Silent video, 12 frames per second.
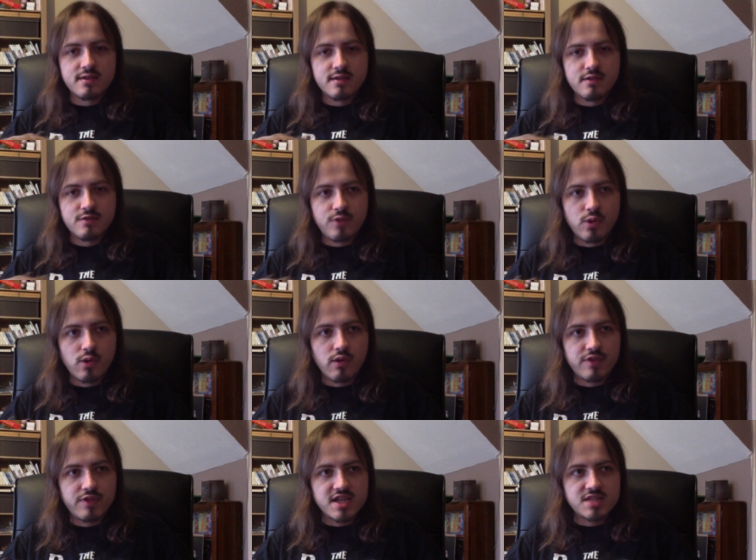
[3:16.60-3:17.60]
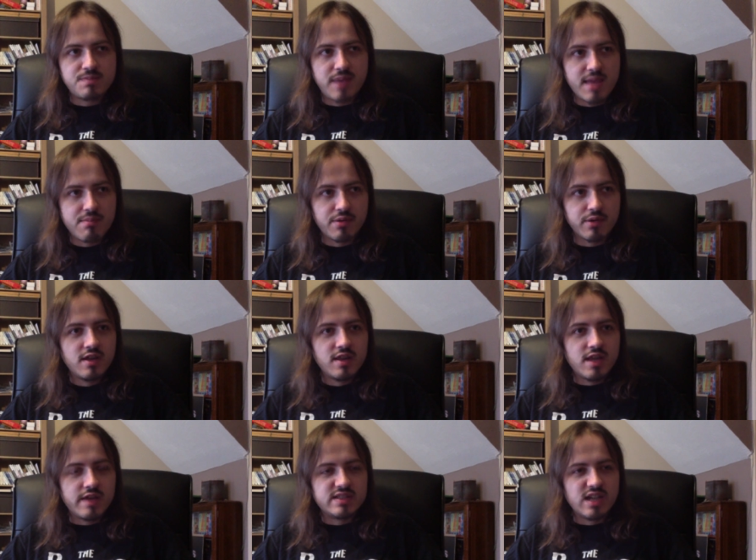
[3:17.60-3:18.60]
for these people.
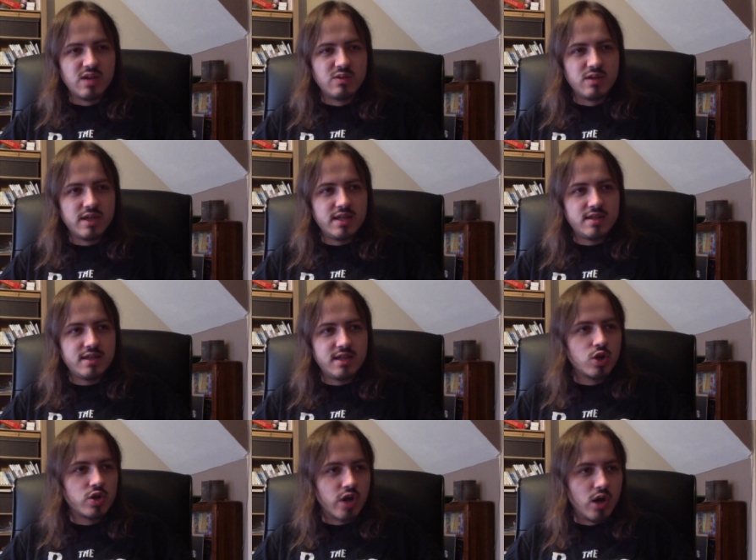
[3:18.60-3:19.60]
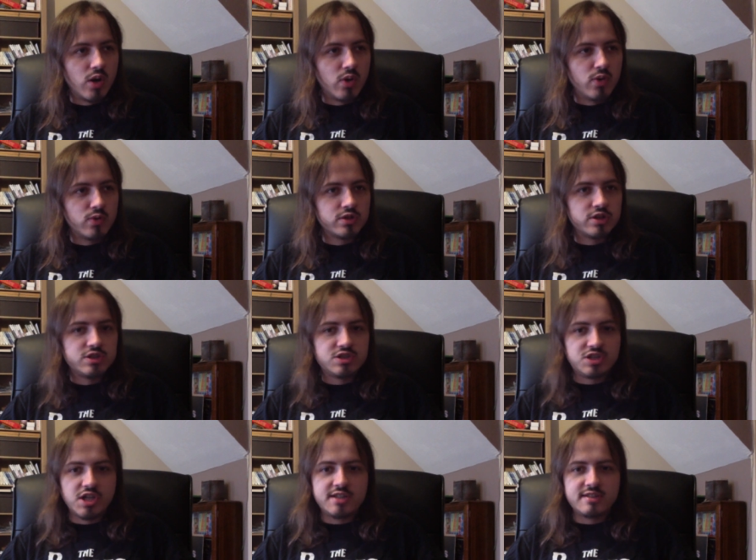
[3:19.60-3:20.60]
There is only the cold
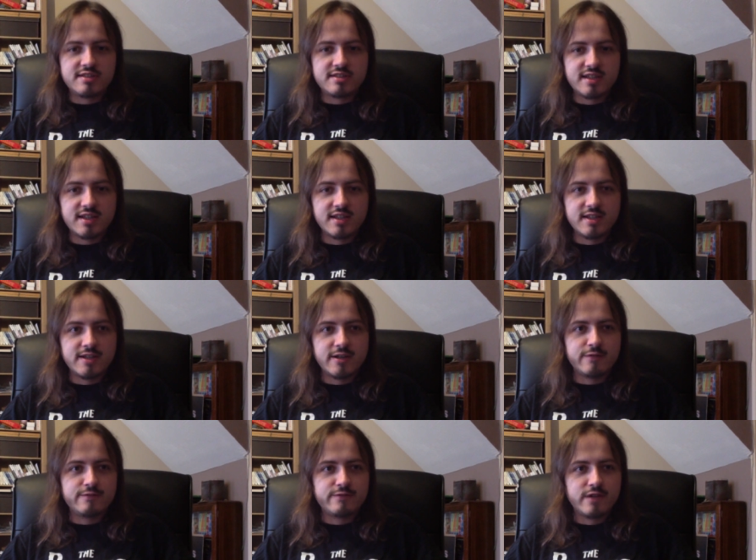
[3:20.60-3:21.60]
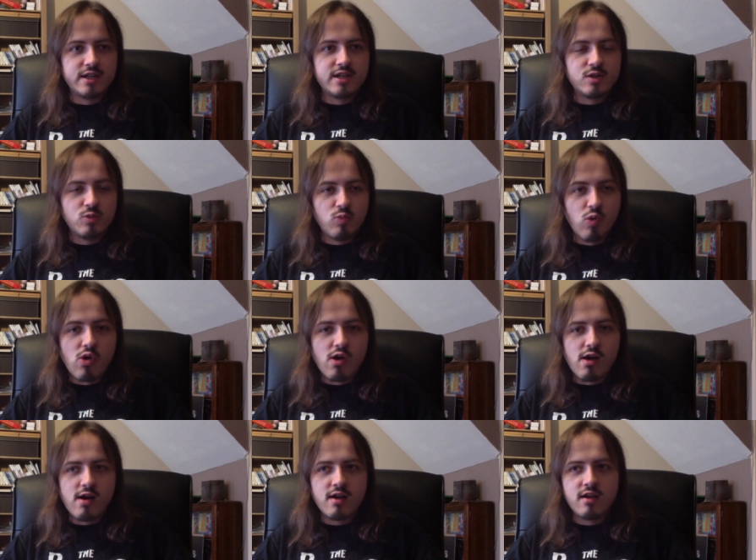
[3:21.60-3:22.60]
certainty of
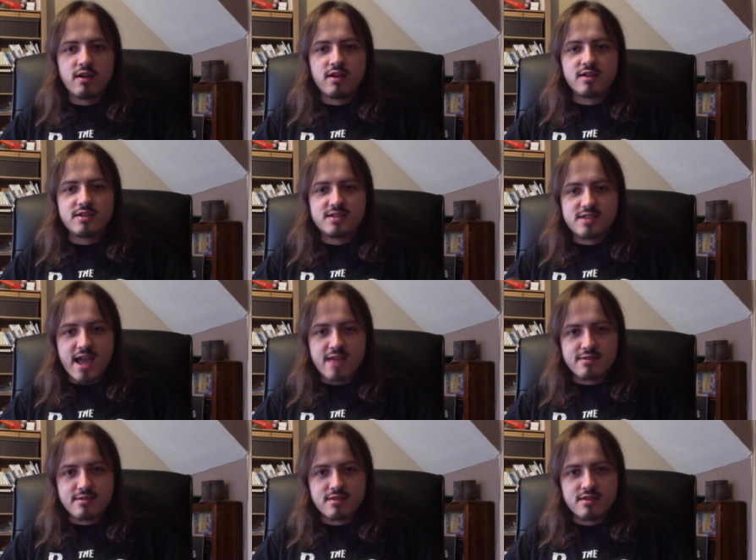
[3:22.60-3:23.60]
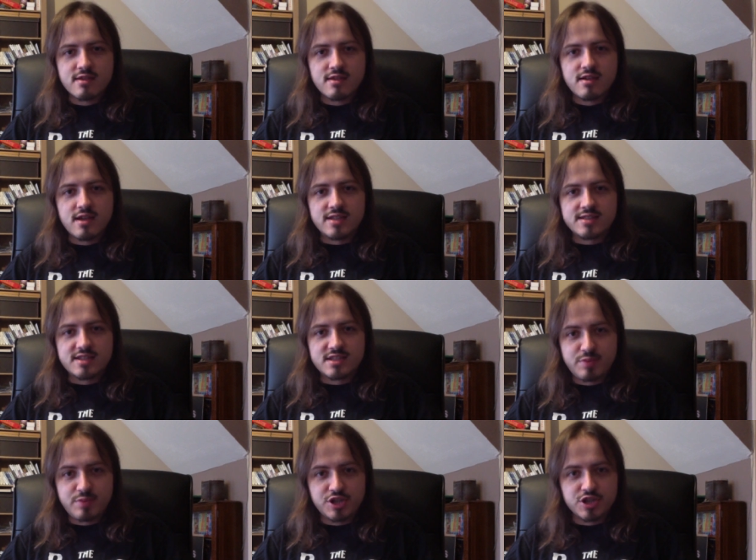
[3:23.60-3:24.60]
war, death, and
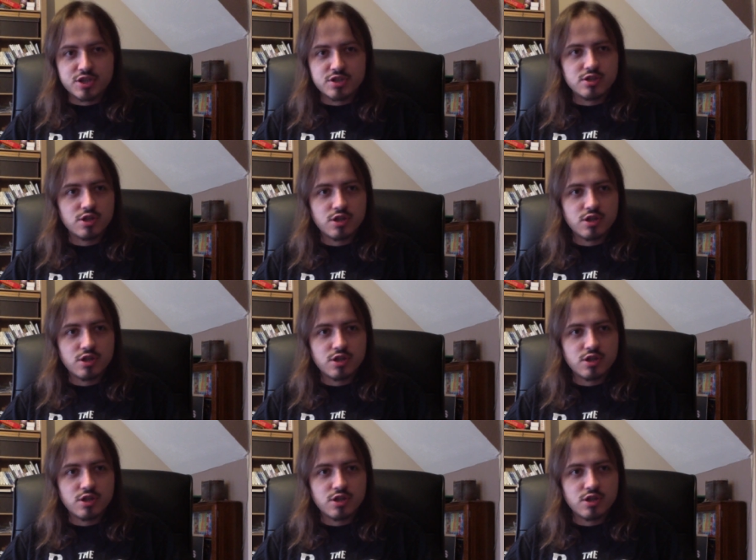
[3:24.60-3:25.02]
suspicion